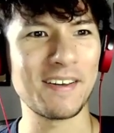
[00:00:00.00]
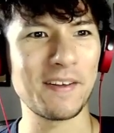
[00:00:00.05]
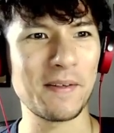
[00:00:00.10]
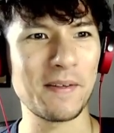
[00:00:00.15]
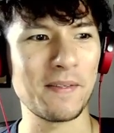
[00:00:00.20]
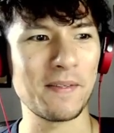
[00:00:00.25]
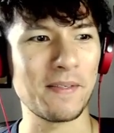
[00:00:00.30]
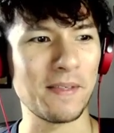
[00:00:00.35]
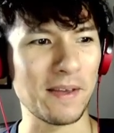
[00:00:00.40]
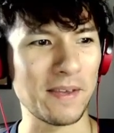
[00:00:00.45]

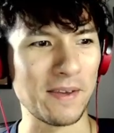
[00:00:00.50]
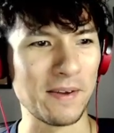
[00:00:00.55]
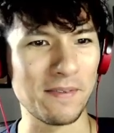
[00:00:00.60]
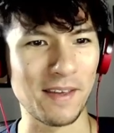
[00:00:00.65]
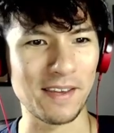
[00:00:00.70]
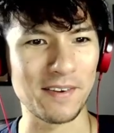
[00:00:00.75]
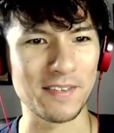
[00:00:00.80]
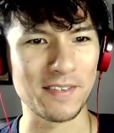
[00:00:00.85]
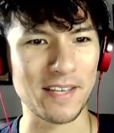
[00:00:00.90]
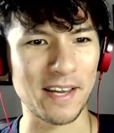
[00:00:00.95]
thank you
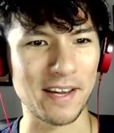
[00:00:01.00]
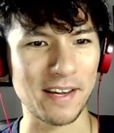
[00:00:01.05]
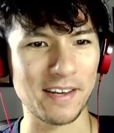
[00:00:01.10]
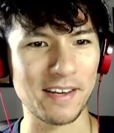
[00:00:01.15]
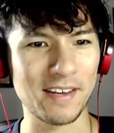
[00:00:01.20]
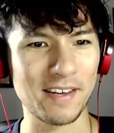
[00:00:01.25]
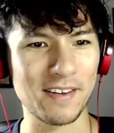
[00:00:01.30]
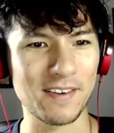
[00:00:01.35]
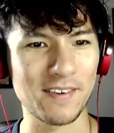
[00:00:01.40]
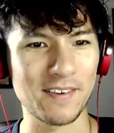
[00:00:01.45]
Jack,
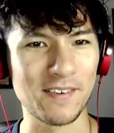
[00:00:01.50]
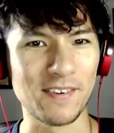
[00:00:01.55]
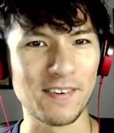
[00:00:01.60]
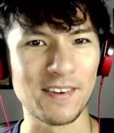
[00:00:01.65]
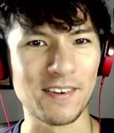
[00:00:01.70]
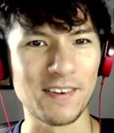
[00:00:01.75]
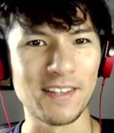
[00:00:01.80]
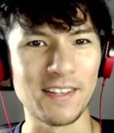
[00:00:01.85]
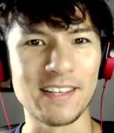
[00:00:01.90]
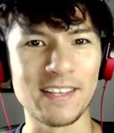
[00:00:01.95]
really.